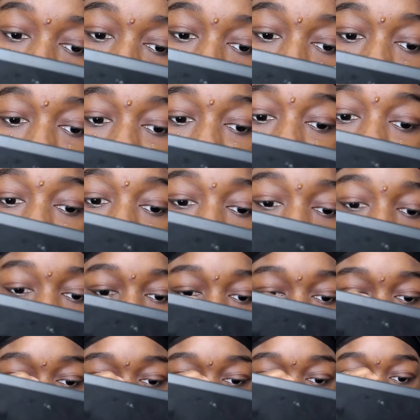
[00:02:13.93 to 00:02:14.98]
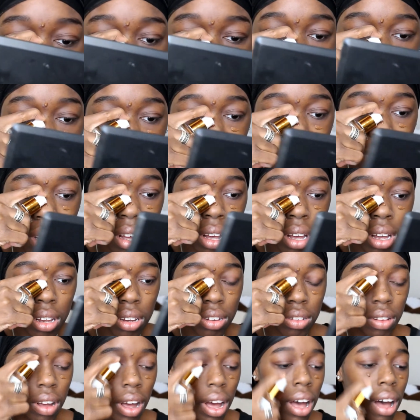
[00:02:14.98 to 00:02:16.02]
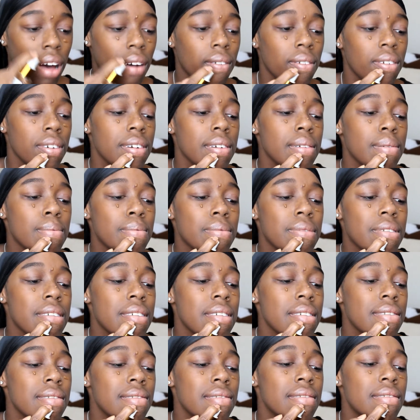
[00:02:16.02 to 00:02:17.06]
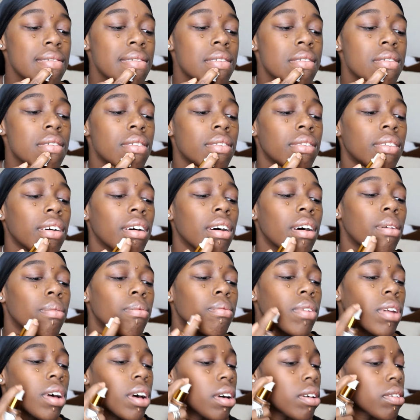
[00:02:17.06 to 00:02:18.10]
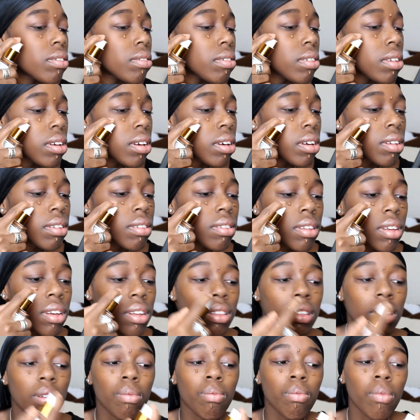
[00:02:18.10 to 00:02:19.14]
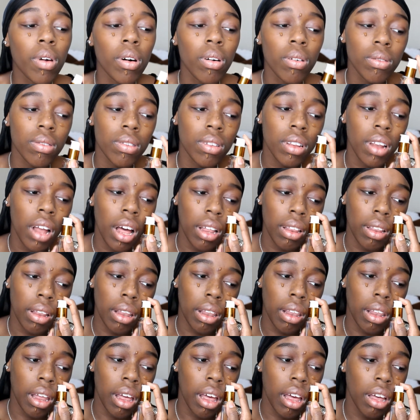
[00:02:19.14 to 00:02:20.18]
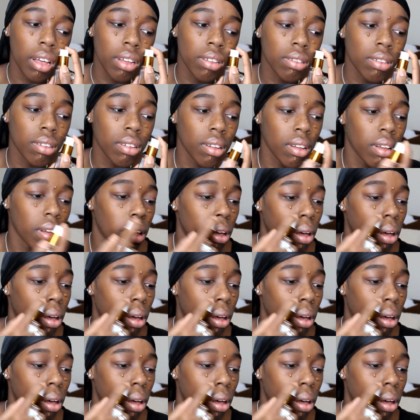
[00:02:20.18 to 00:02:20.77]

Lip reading: Money on the dresser, drive a compressor. Top notch niggas get the most, not the lesser.